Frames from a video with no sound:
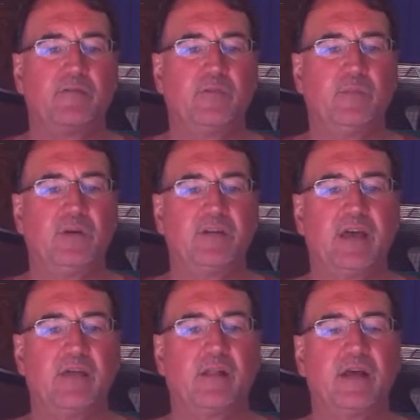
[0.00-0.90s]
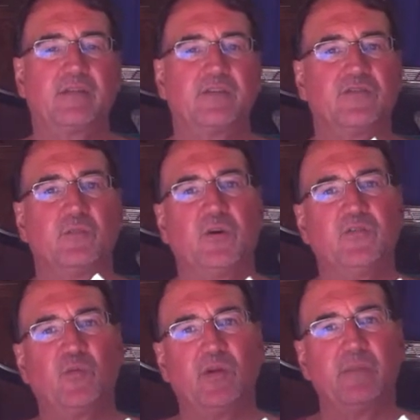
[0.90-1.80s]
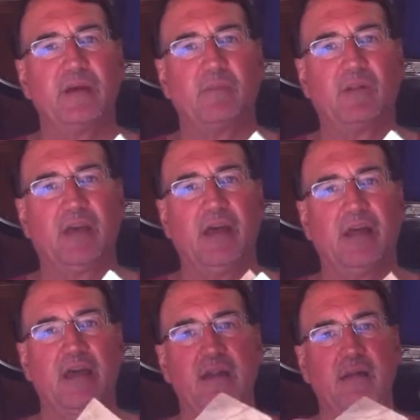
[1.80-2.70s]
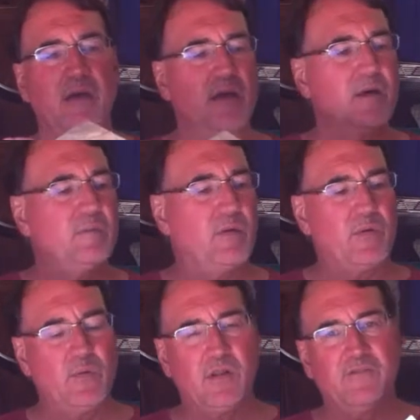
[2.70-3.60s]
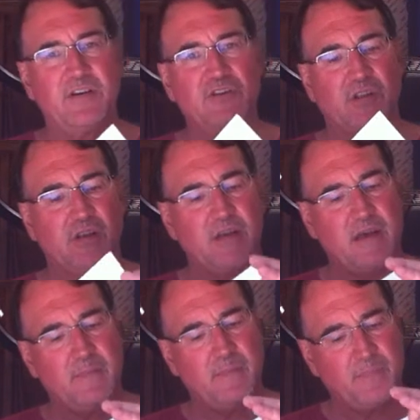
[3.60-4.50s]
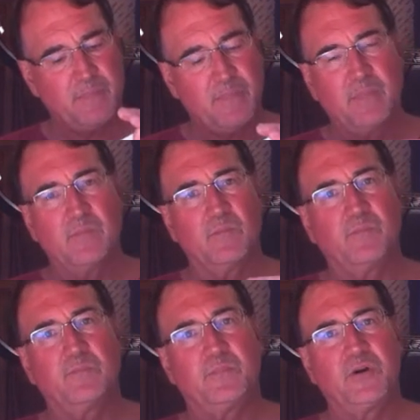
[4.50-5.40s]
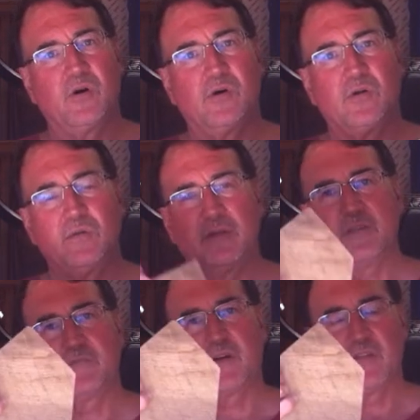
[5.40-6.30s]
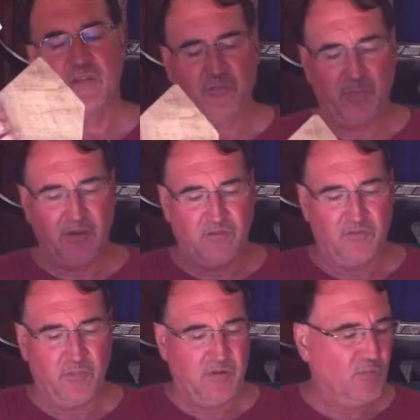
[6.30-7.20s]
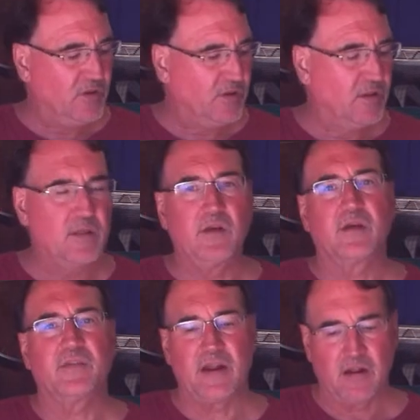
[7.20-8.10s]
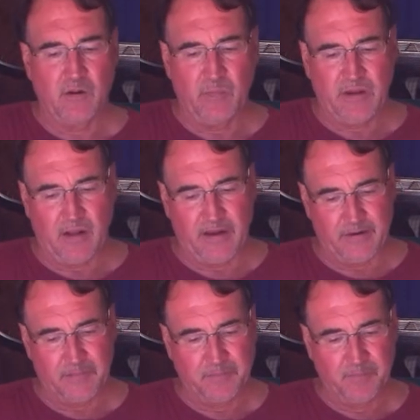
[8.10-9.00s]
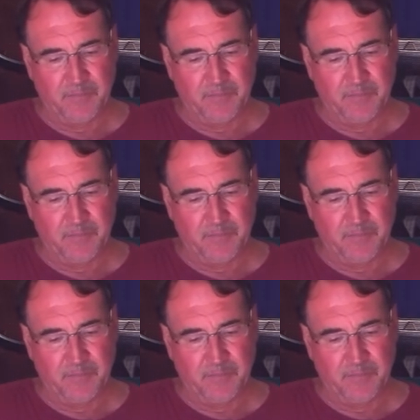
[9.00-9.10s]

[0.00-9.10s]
If we put it together like this, the birds wouldn't be able to get in. But we will eventually put a hole in the front of this piece, but we'll look at that a little bit later.